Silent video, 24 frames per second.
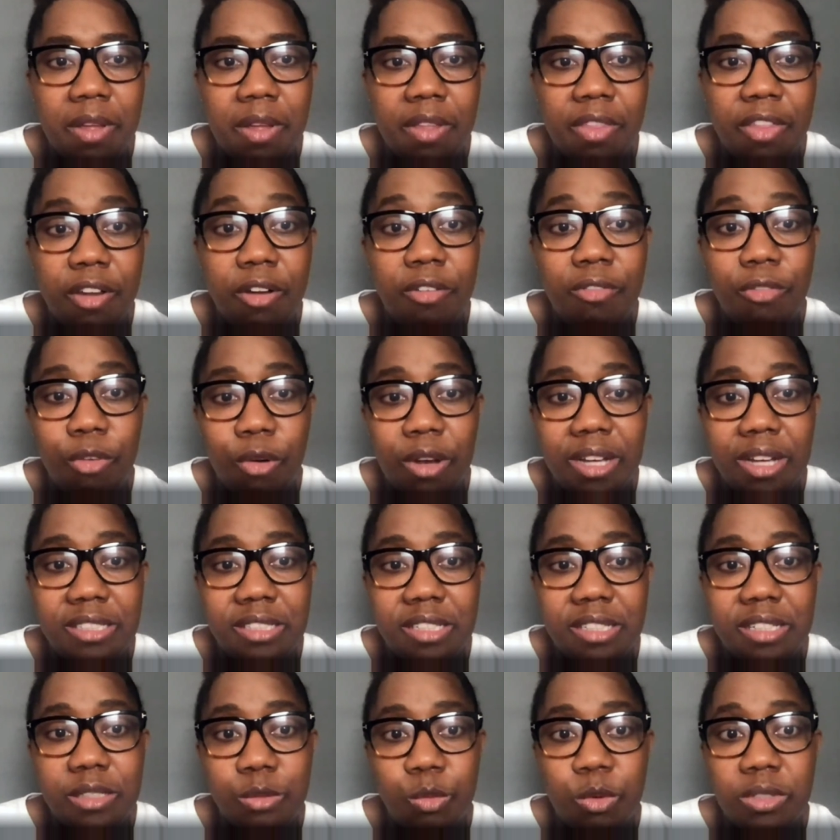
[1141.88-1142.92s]
their
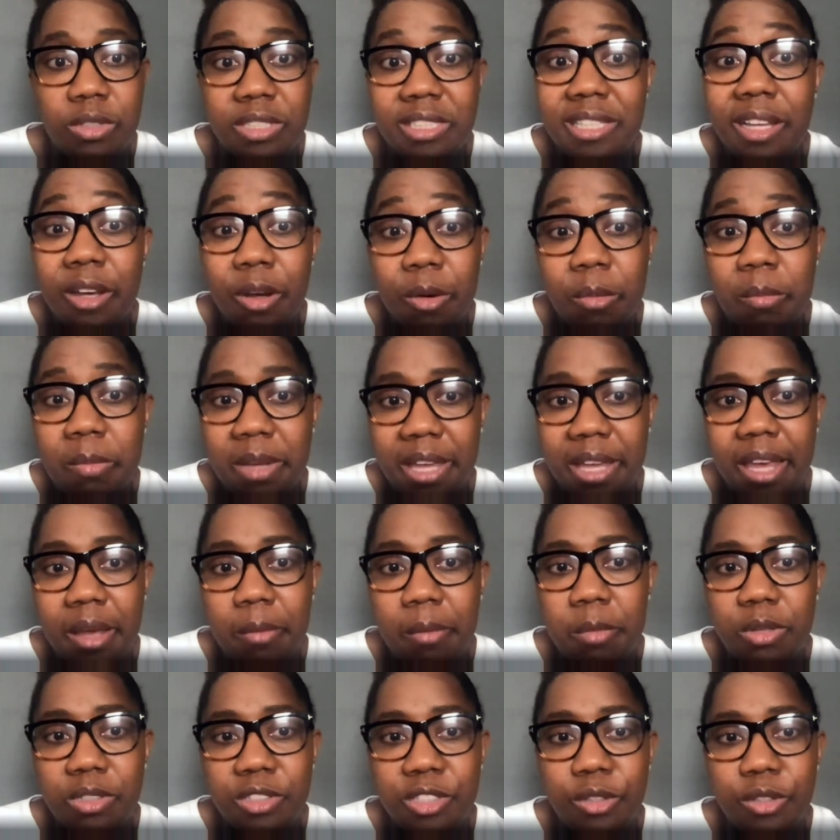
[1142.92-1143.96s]
voices will still be
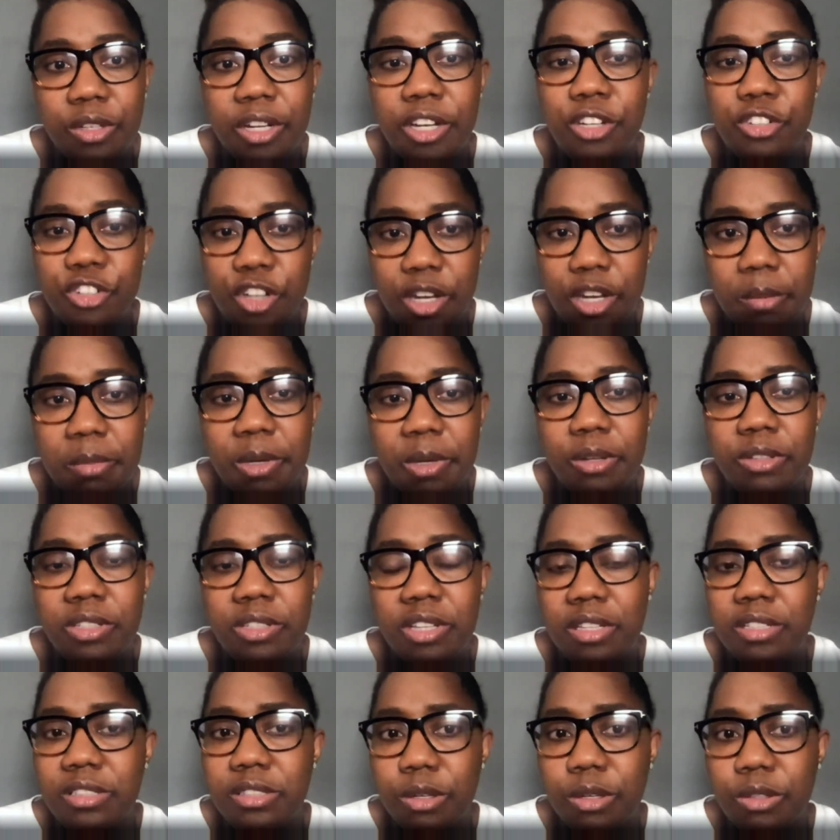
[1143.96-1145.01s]
able to contribute to
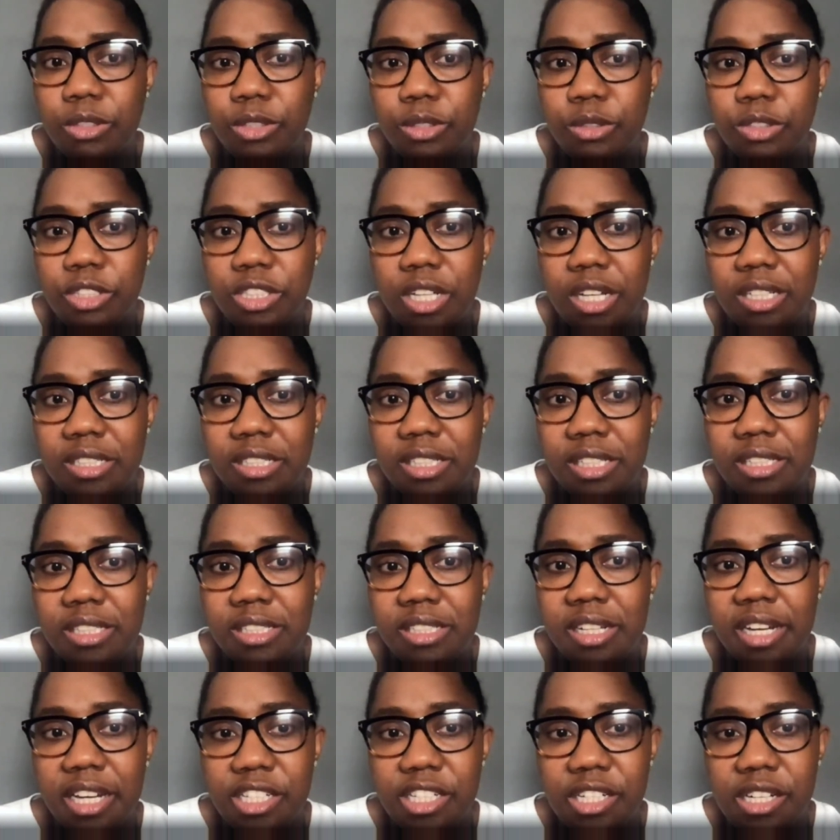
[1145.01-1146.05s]
the social justice
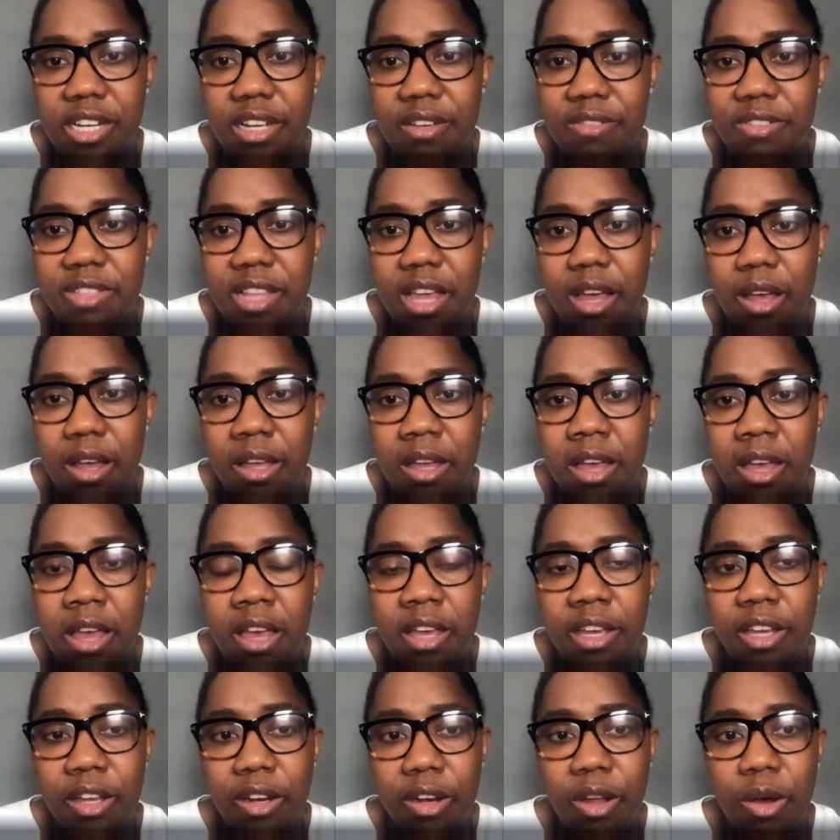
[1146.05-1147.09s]
initiatives that,
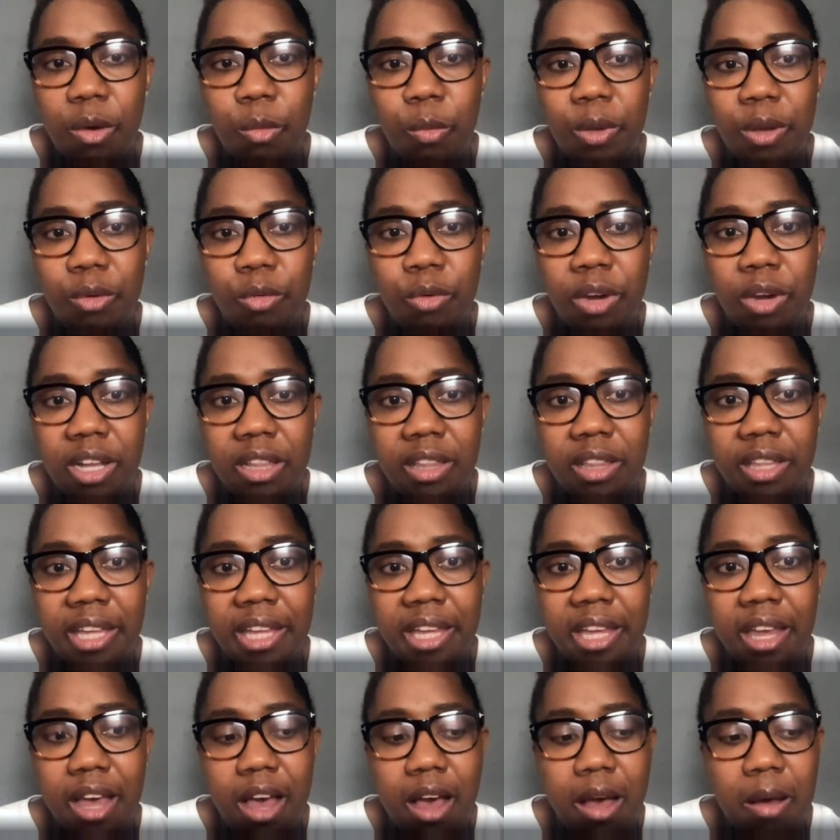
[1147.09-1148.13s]
you know, we
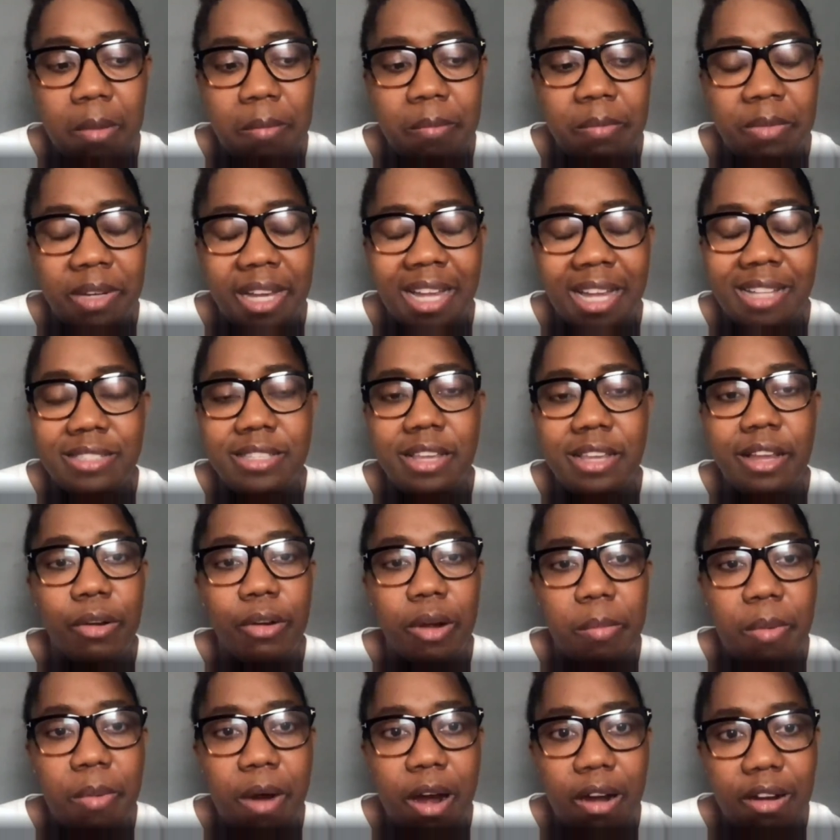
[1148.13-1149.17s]
really consider
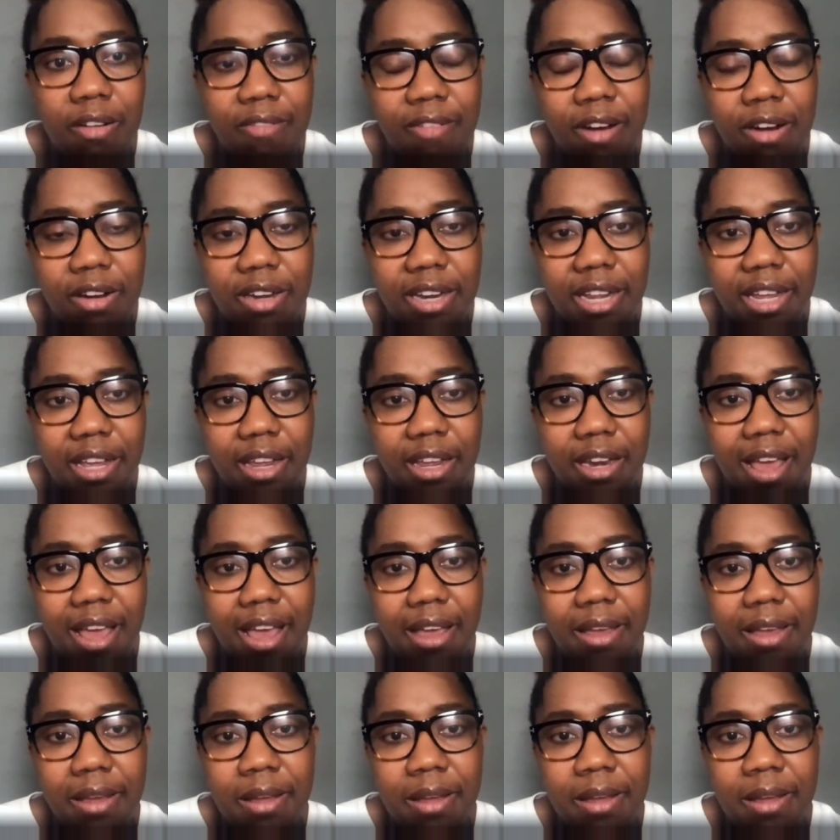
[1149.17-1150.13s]
a part of our DNA.